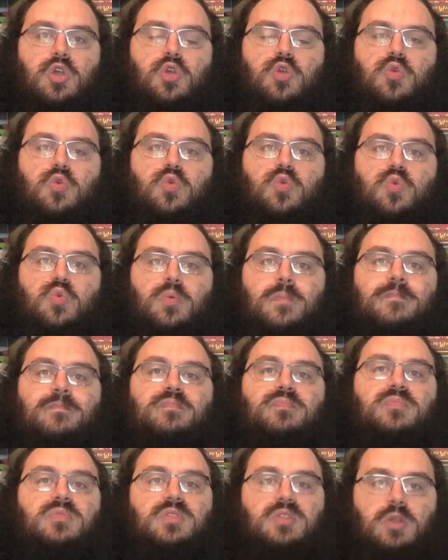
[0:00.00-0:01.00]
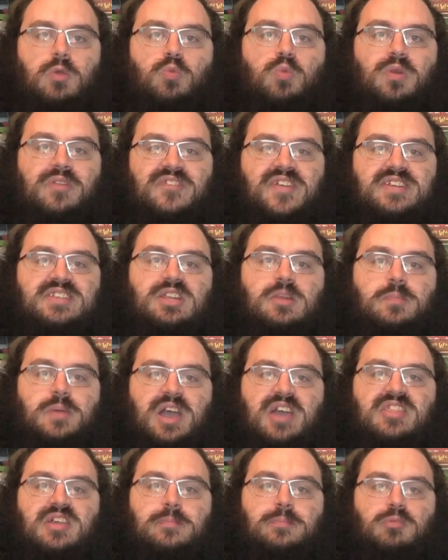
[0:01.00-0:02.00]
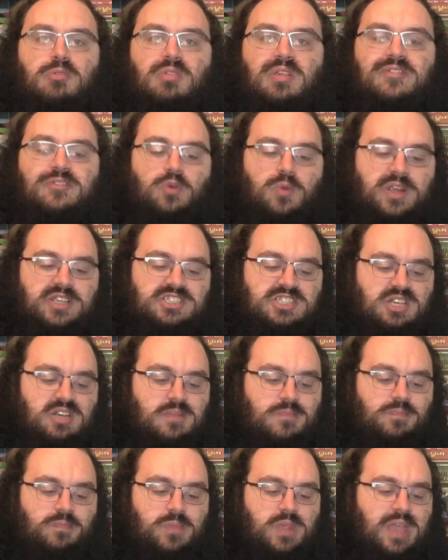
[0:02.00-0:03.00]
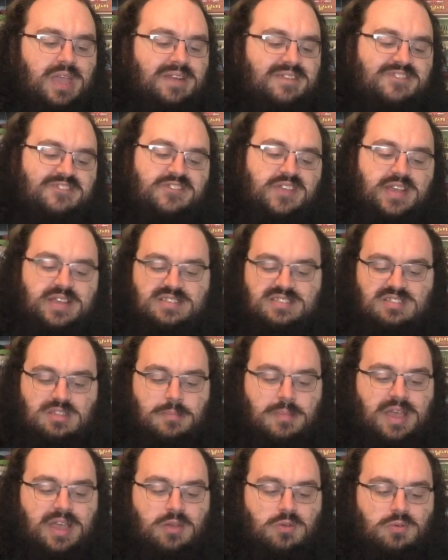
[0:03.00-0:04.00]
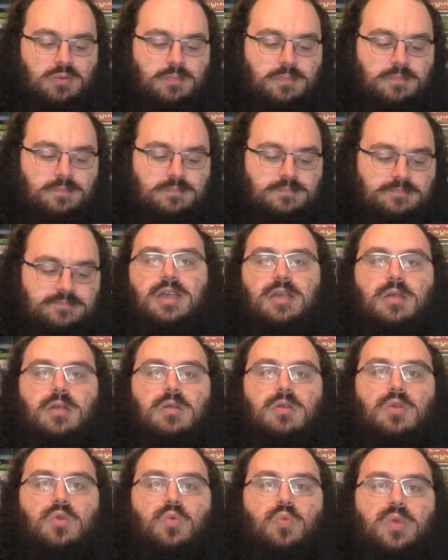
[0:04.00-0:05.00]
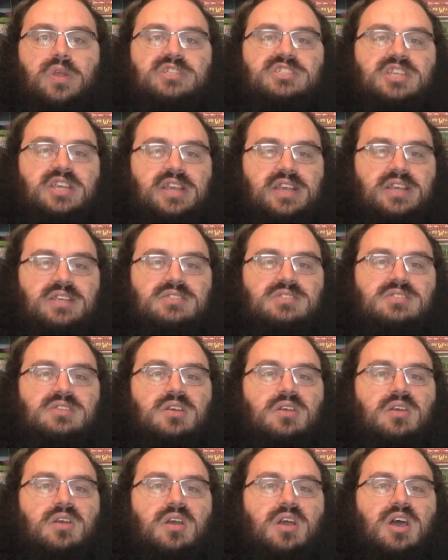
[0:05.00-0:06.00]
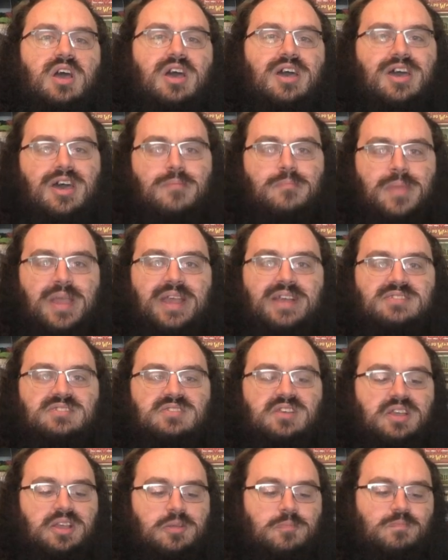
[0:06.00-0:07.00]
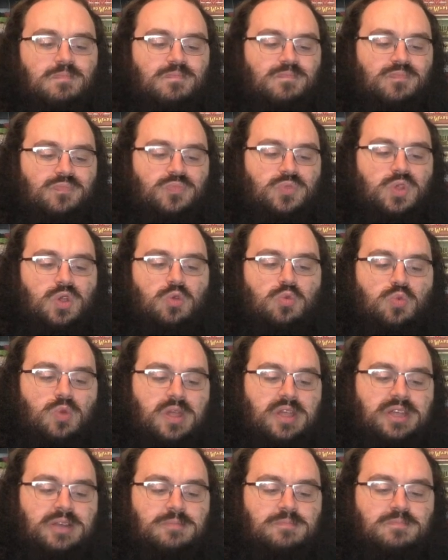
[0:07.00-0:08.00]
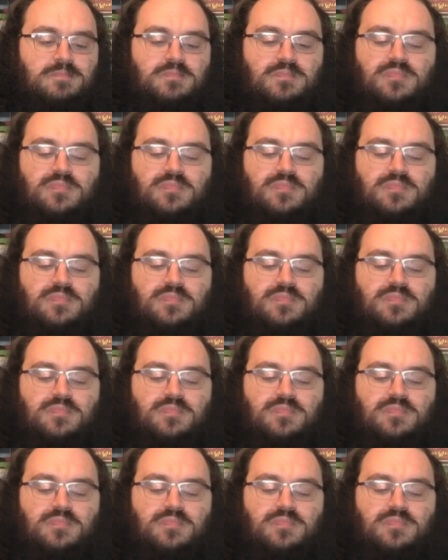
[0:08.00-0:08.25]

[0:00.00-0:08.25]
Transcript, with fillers: who were affected by that proliferation and phased them out, which is amazing, right?